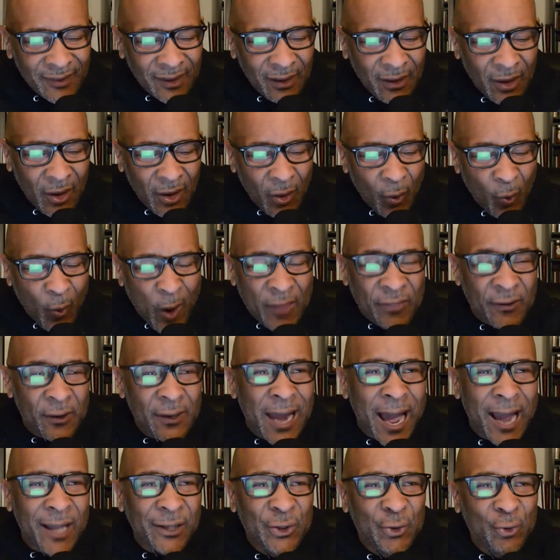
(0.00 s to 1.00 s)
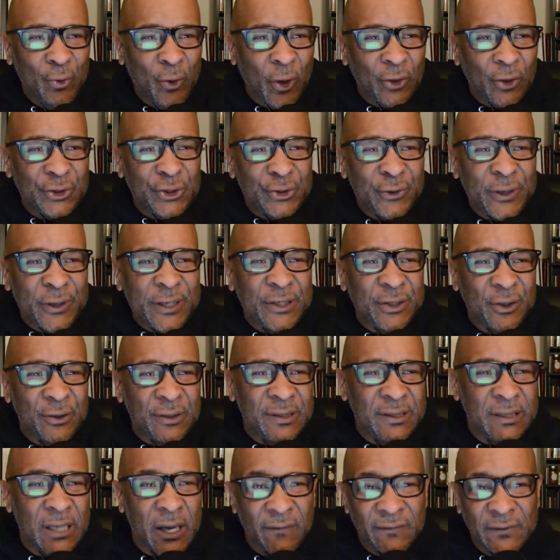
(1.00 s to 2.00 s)
whether or not you're going to treat
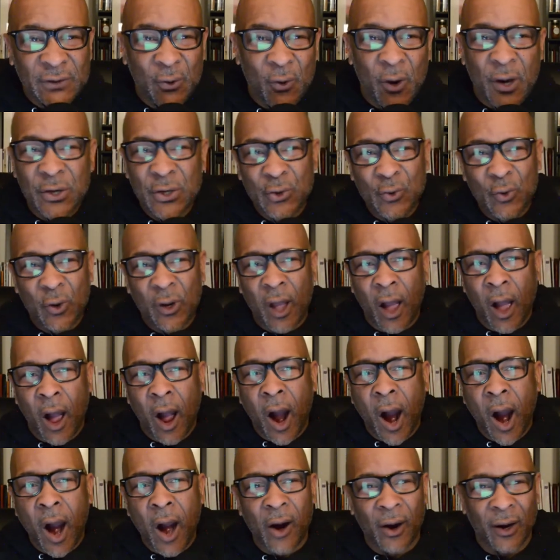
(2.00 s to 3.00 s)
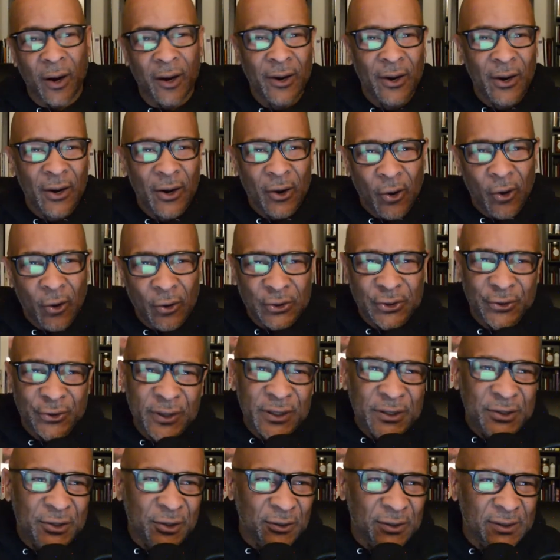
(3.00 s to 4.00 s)
yourself to a new car or
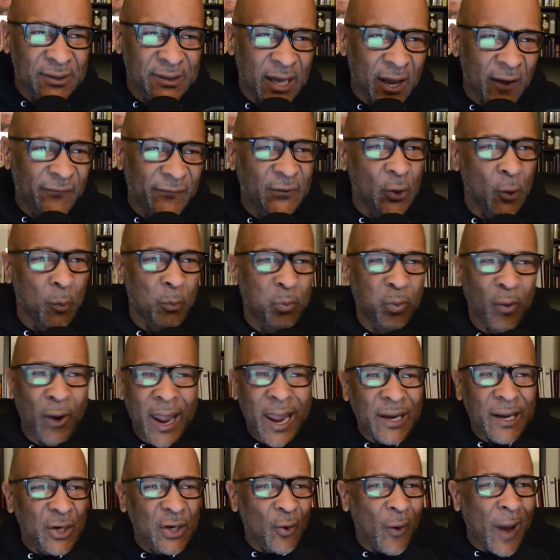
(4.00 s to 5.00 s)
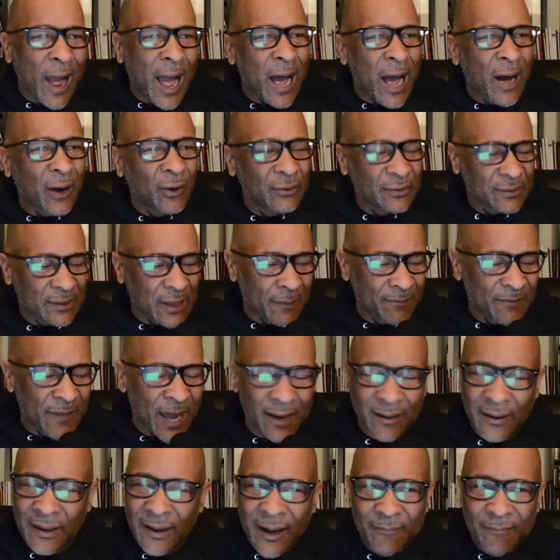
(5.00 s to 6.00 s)
treat yourself to a brand new house. I'm
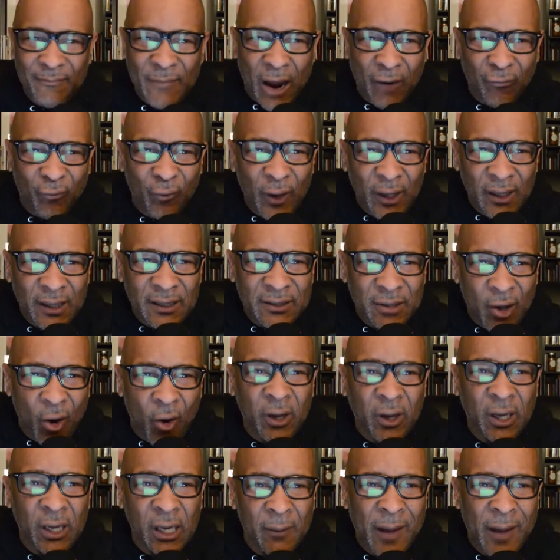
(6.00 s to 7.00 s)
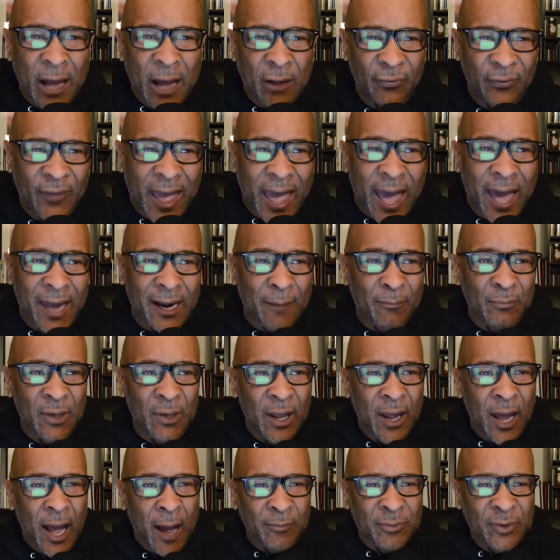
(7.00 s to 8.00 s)
not really talking about that. I'm
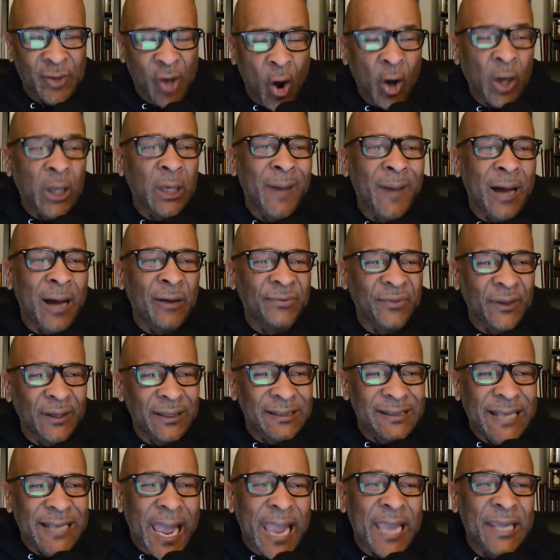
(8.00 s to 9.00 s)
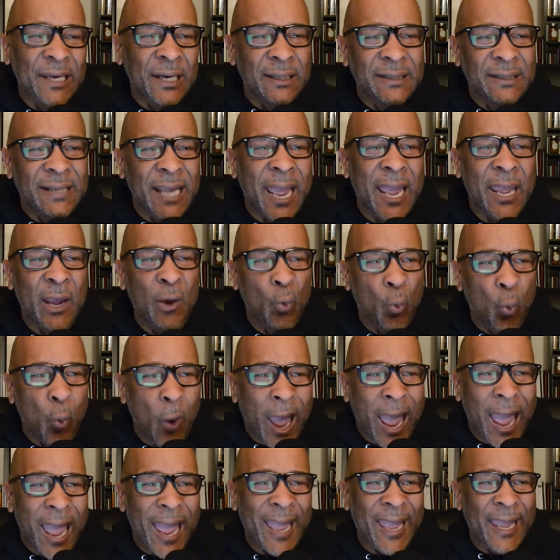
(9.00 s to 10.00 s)
talking about the day-to-day
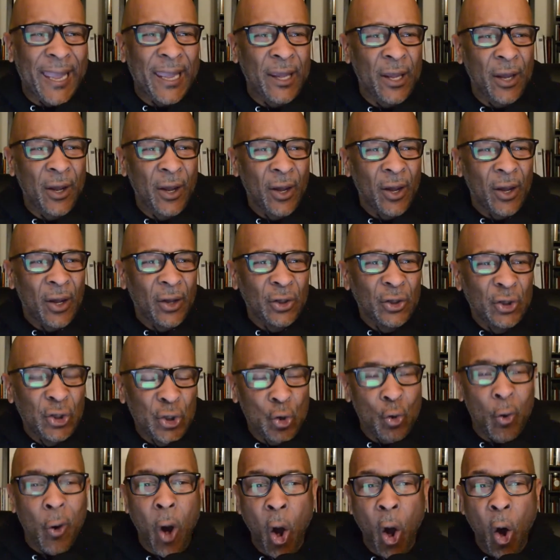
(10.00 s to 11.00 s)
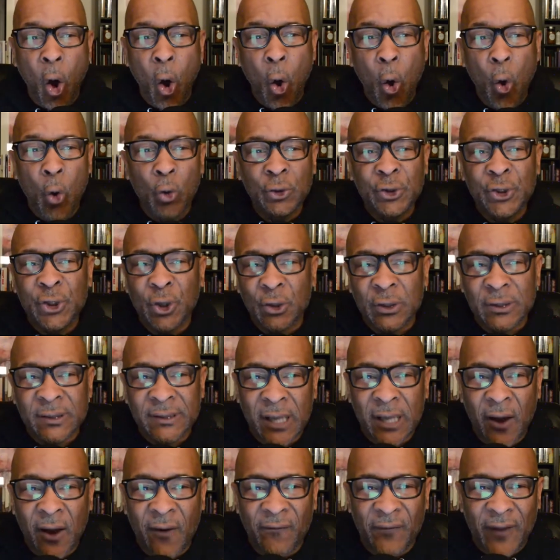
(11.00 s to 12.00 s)
way you hold
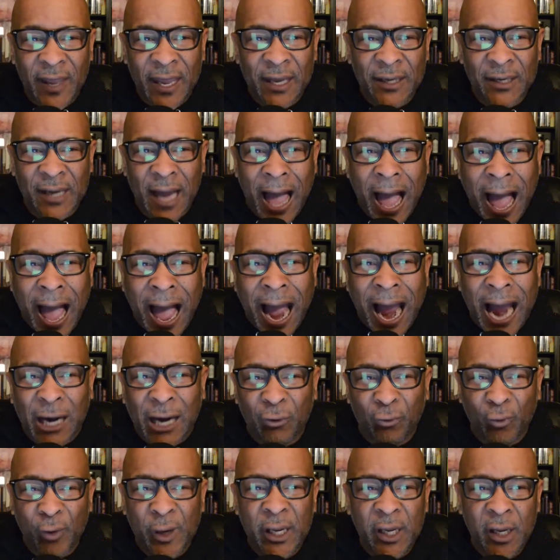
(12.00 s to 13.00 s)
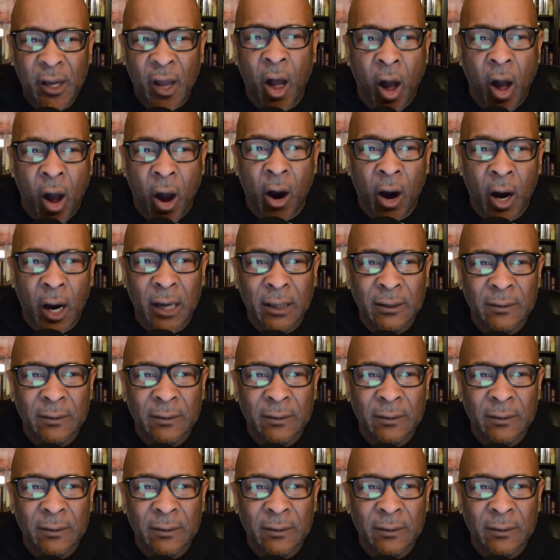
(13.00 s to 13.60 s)
yourself in high regard